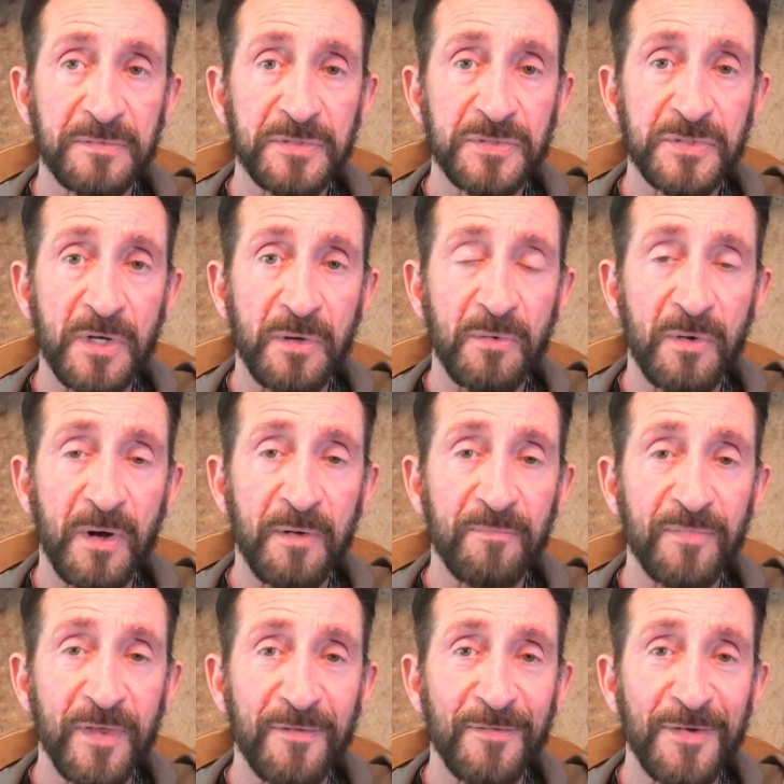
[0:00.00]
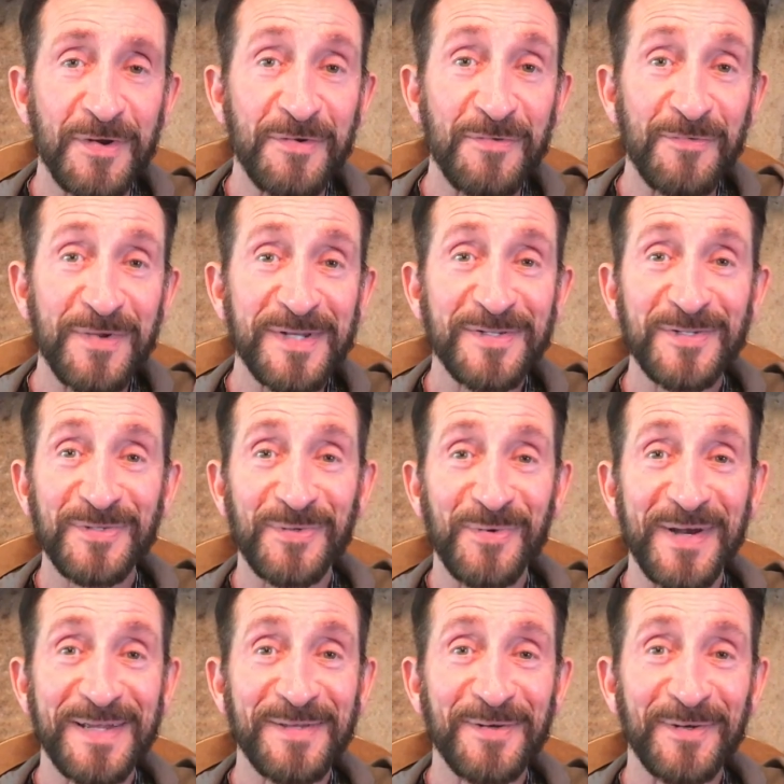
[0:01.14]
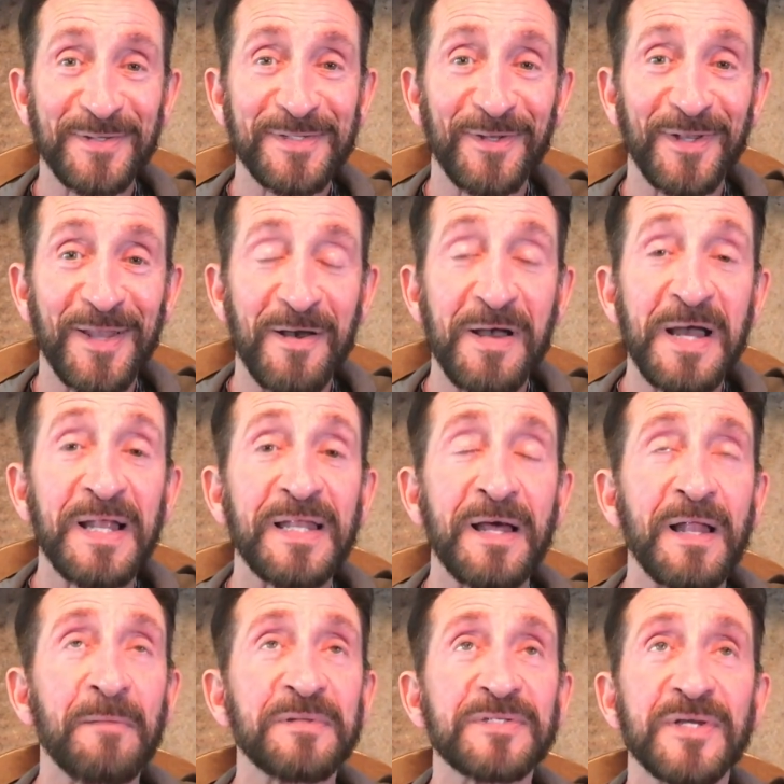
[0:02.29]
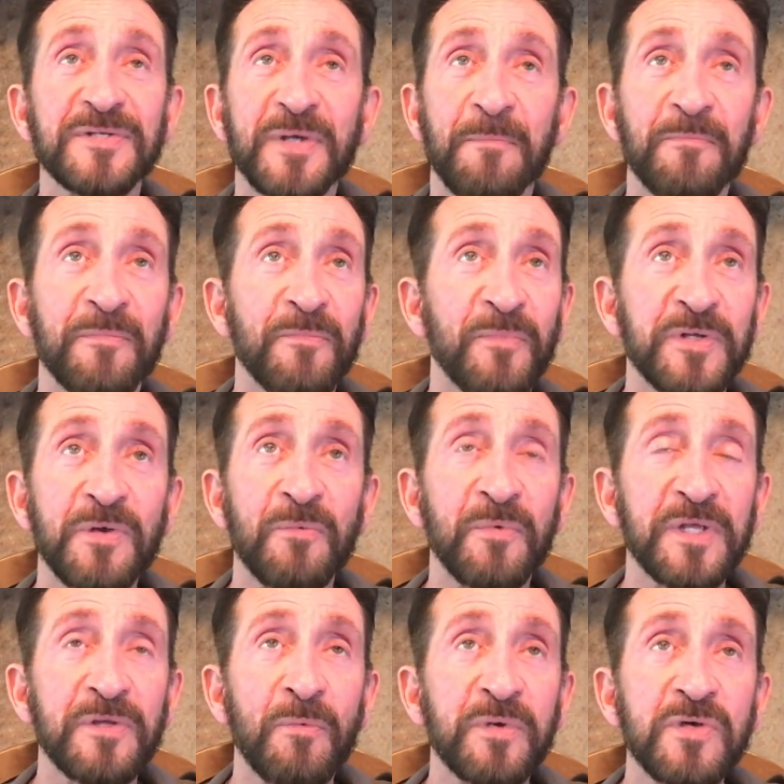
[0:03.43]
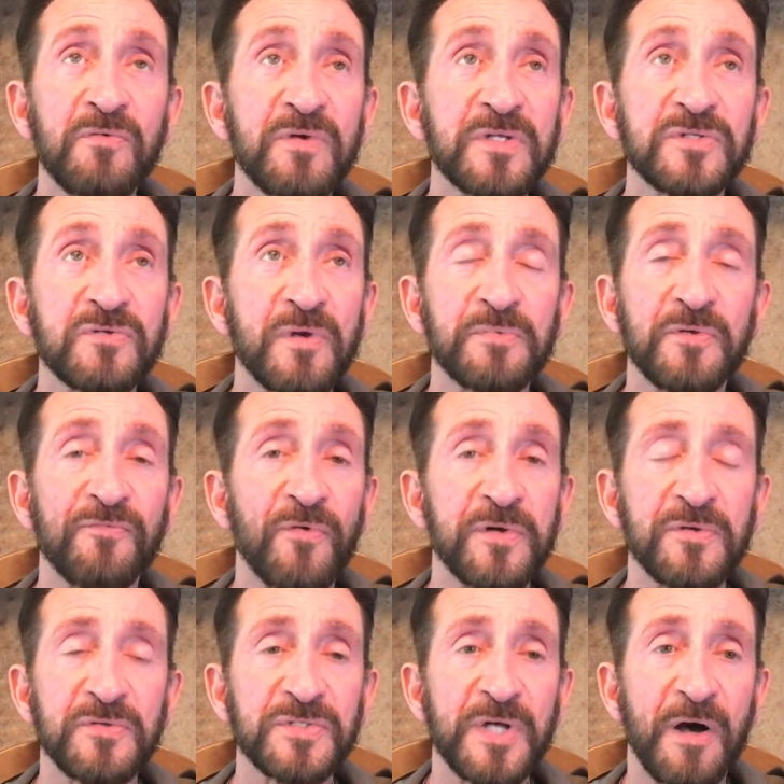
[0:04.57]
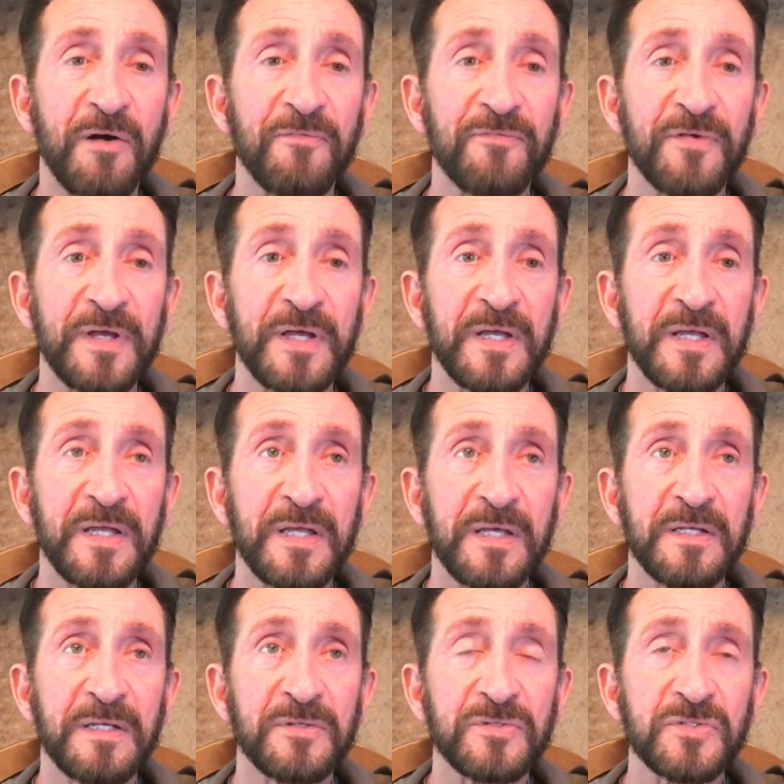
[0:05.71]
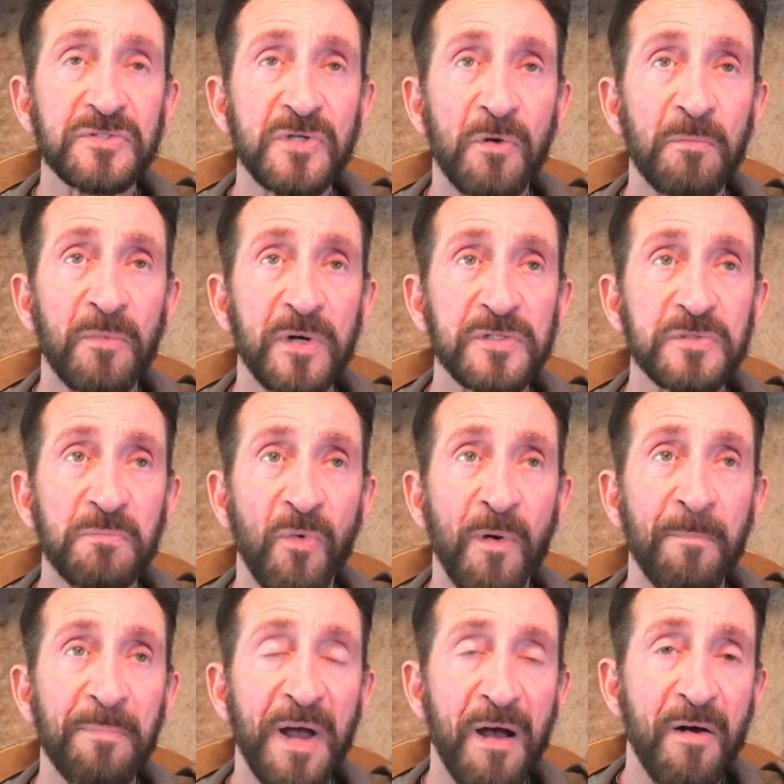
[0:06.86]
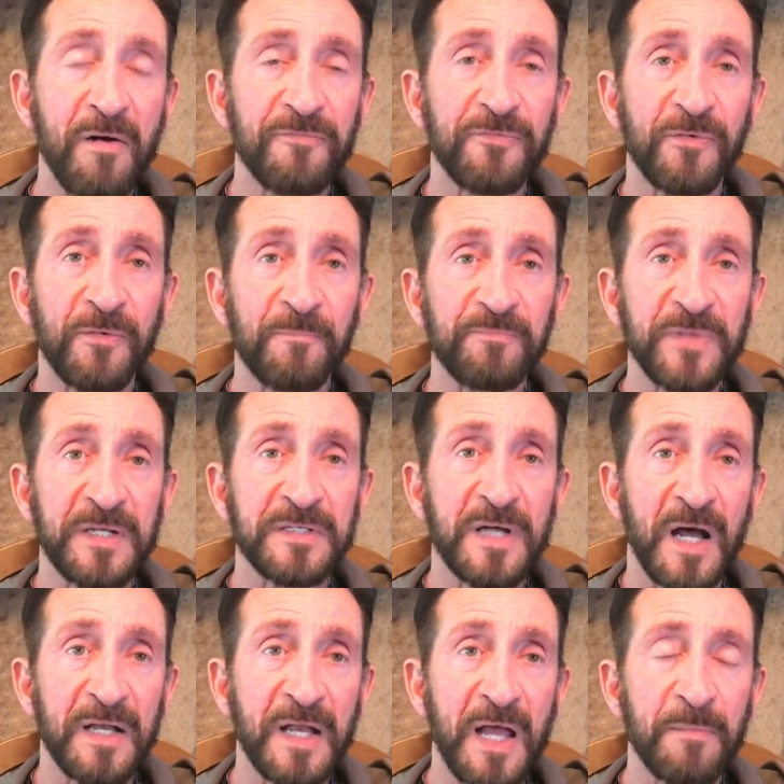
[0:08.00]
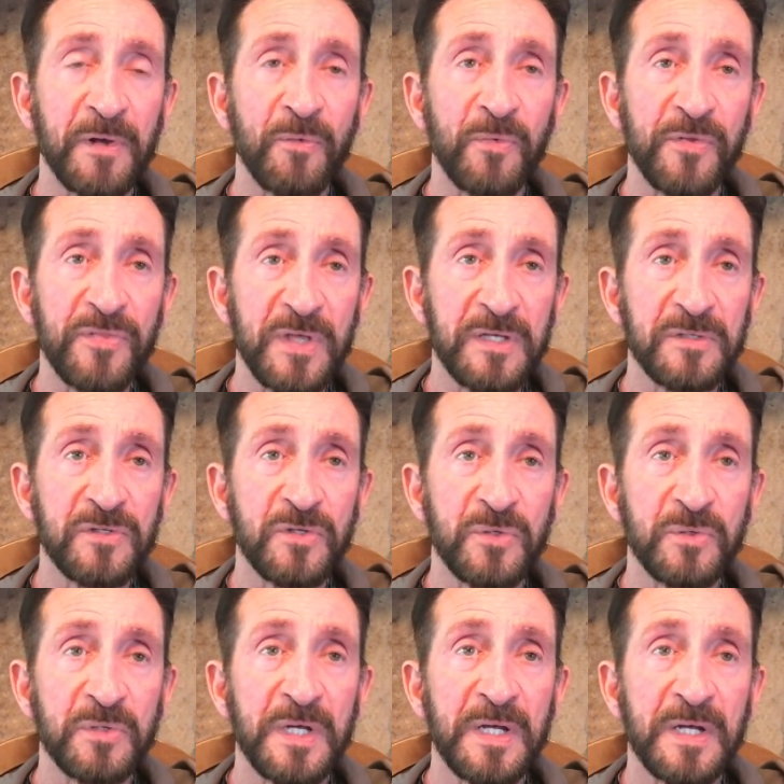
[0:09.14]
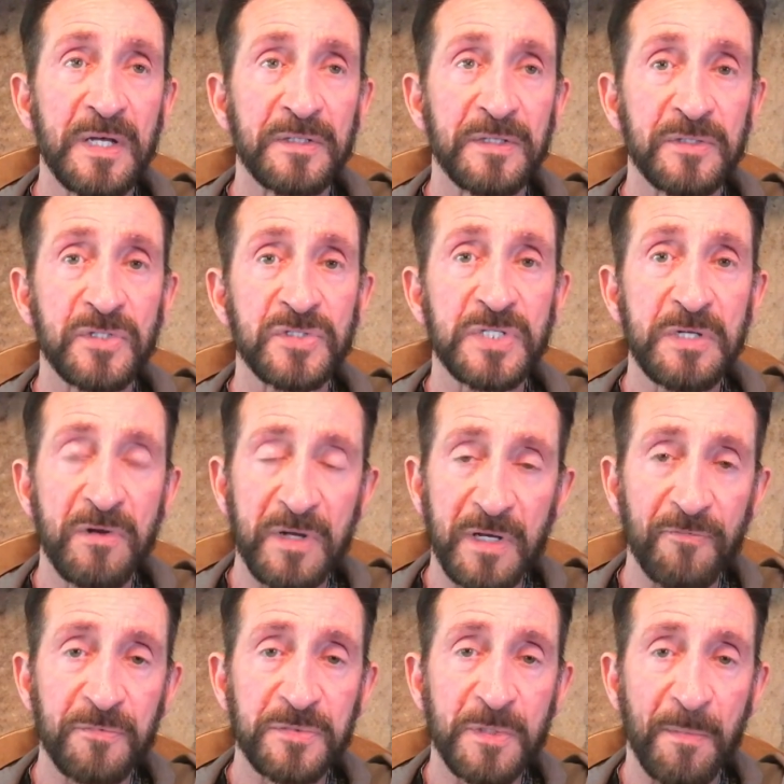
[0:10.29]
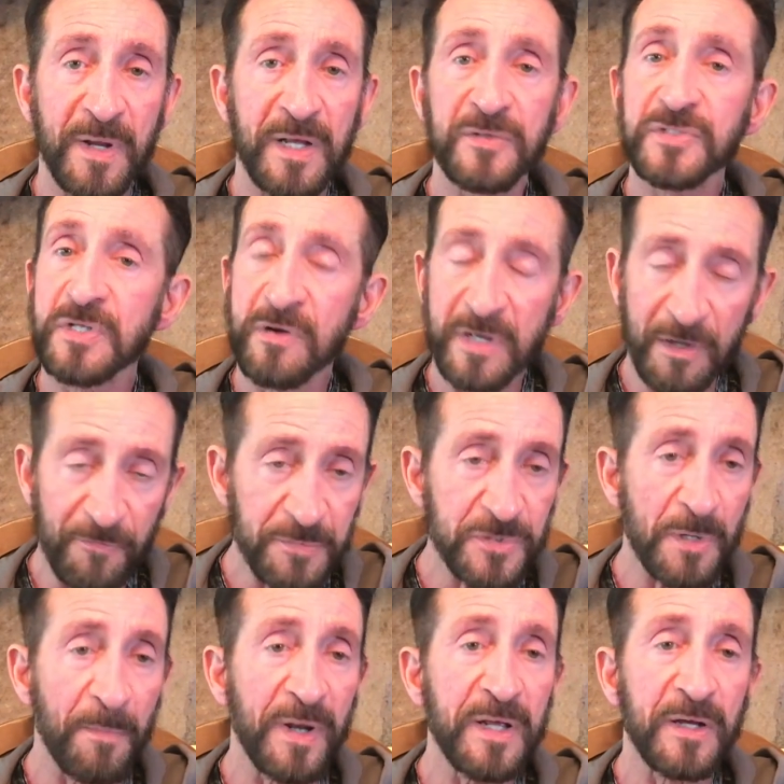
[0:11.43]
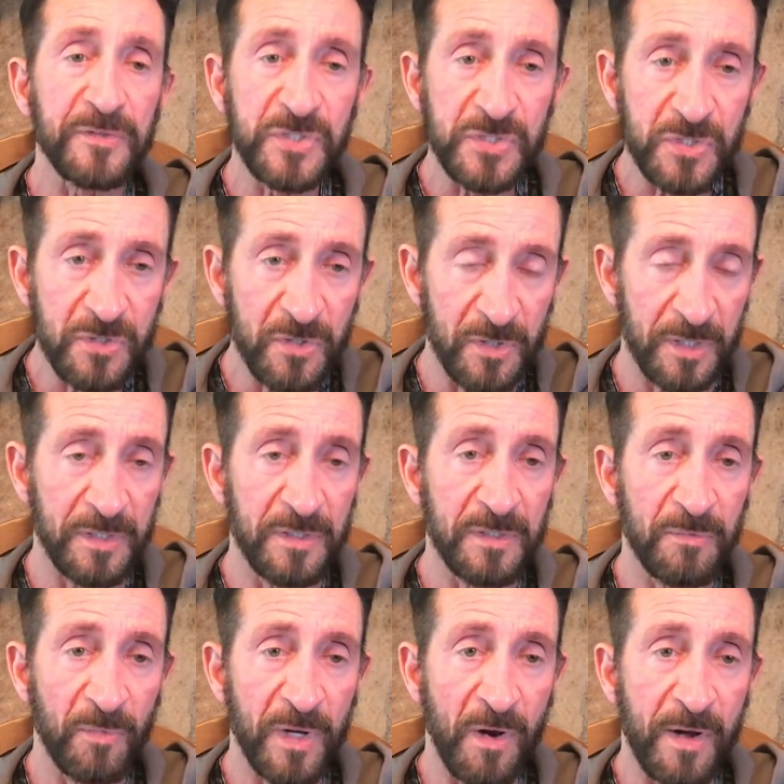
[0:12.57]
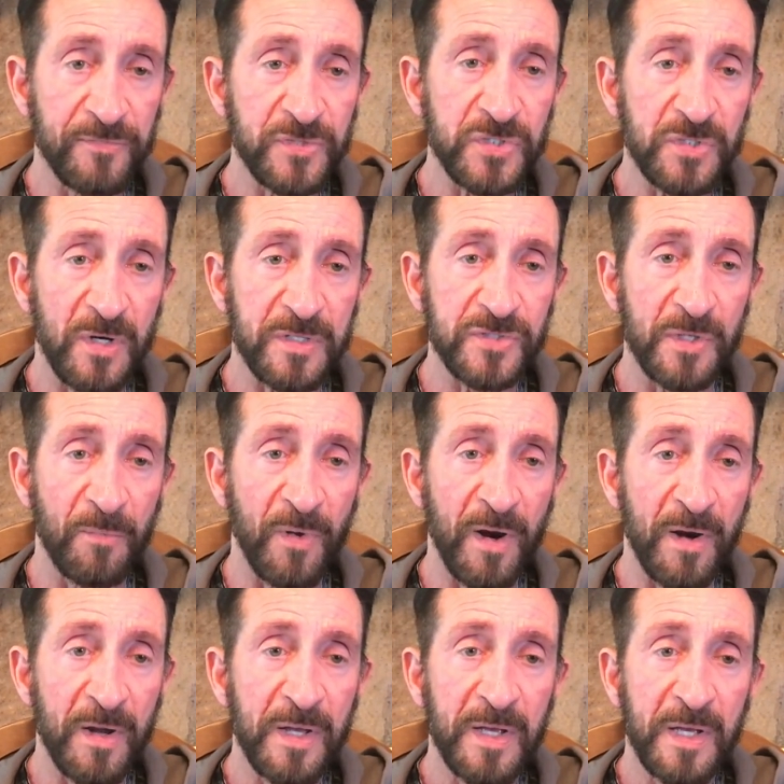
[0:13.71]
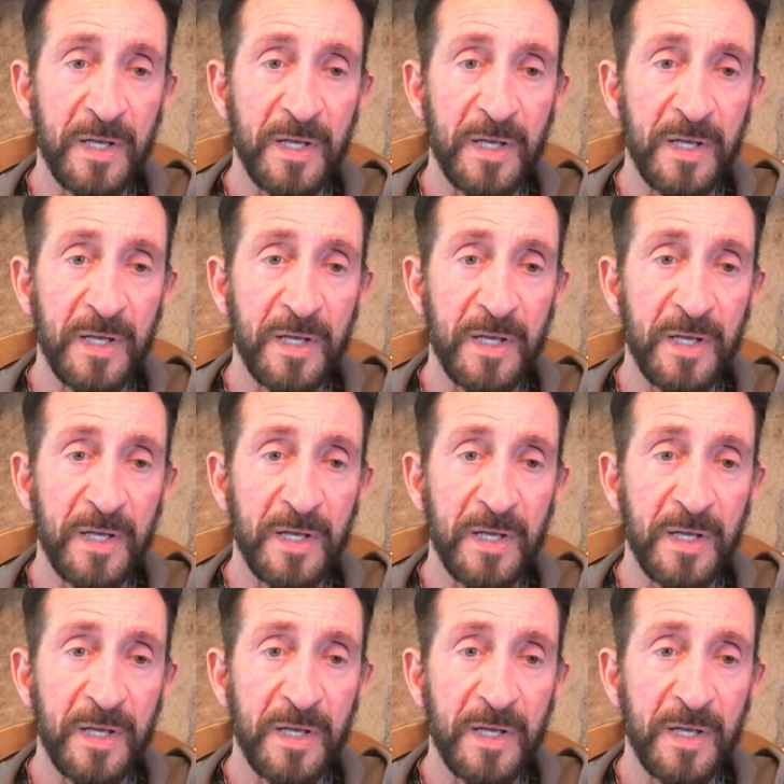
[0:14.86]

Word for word: So uh, read the story. You'll, you'll love. Let, let me tell you something. When you, when, you, when you read the scripture for yourself, it is so much more powerful and dynamic within you than just hearing it from somebody else. Hearing it from somebody else is good. We all have to start somewhere.